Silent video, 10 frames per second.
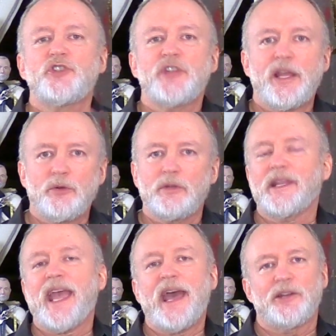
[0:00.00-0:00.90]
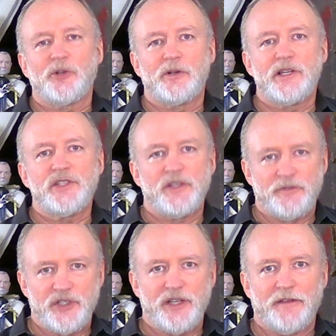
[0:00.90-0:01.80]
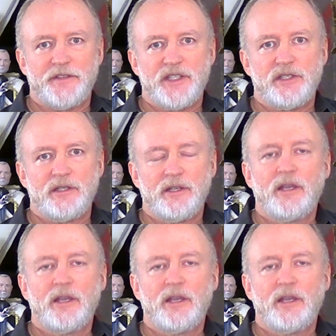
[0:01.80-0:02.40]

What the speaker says: general categories of shifts: